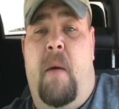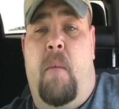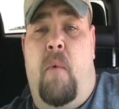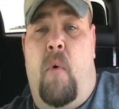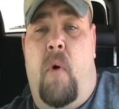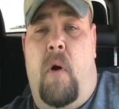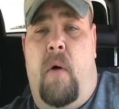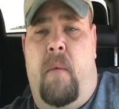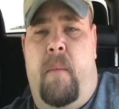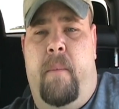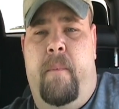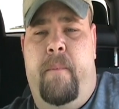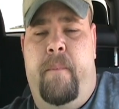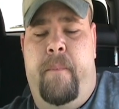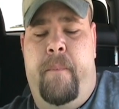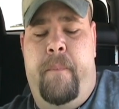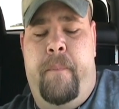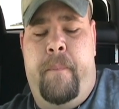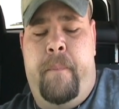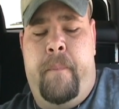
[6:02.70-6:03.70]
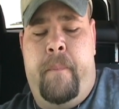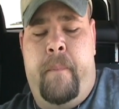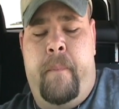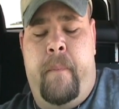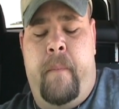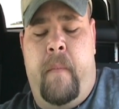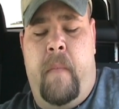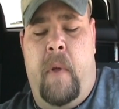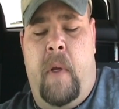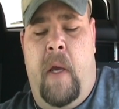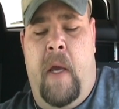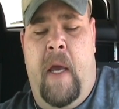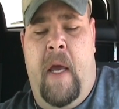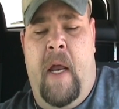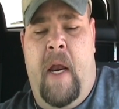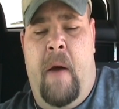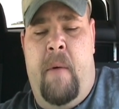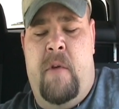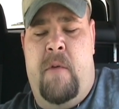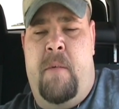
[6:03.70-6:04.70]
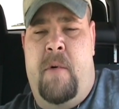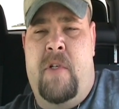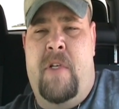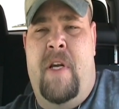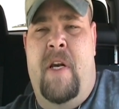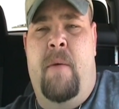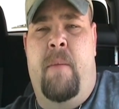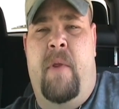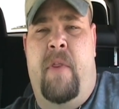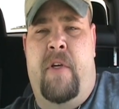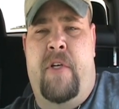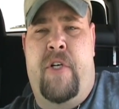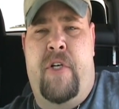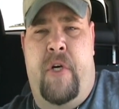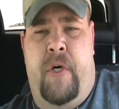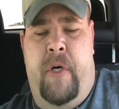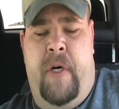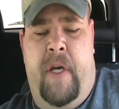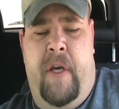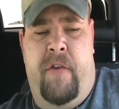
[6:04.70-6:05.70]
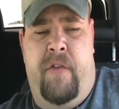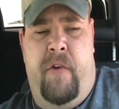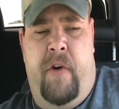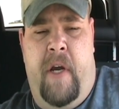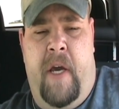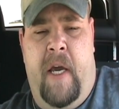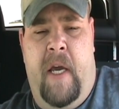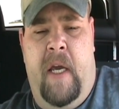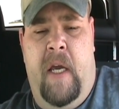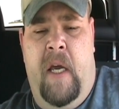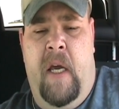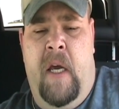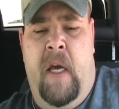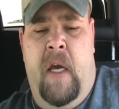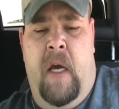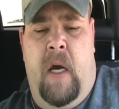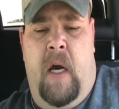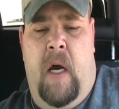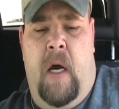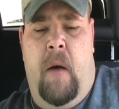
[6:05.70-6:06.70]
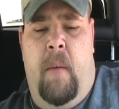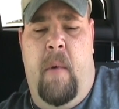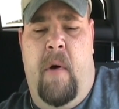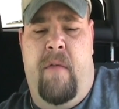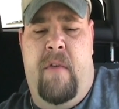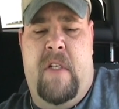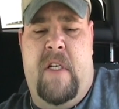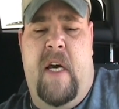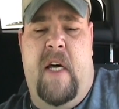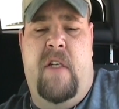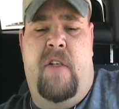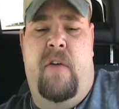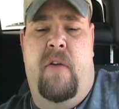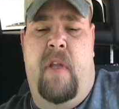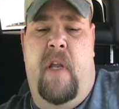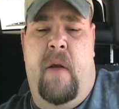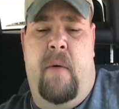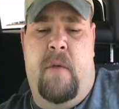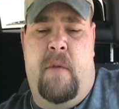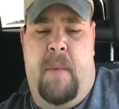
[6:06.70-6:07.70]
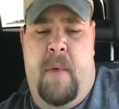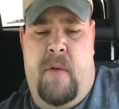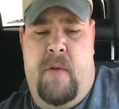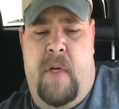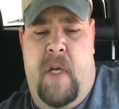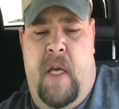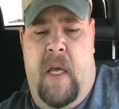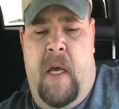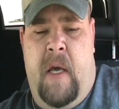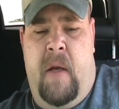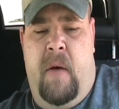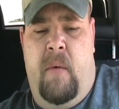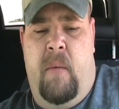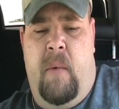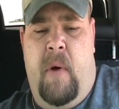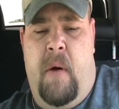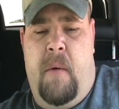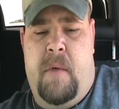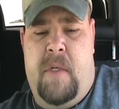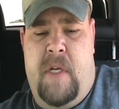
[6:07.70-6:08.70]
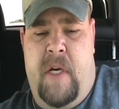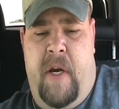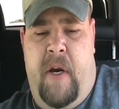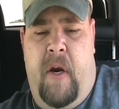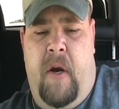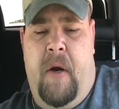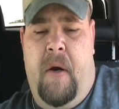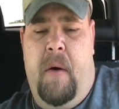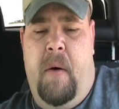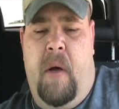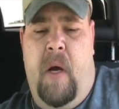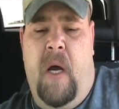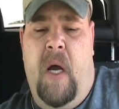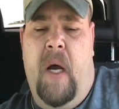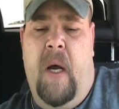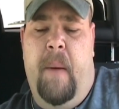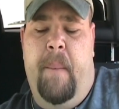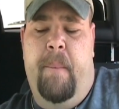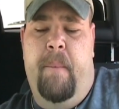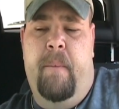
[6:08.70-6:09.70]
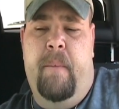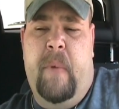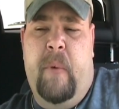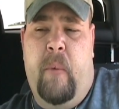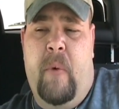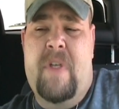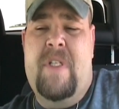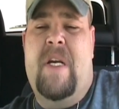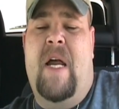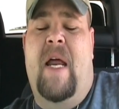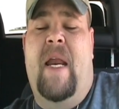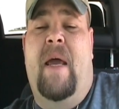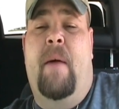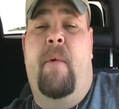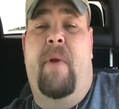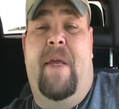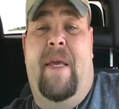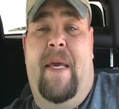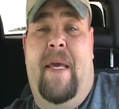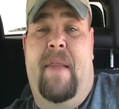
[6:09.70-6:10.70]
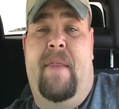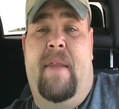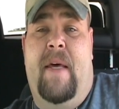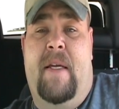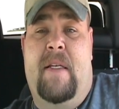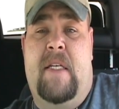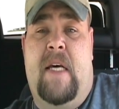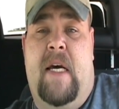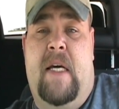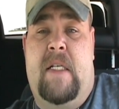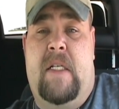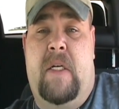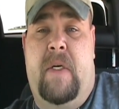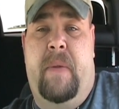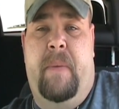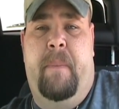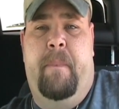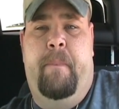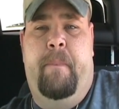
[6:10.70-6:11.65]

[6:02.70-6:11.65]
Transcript: immortal. And I was presented with a shirt yesterday of a tattoo that I was supposed to get while I was here. Was not able to get that tattoo.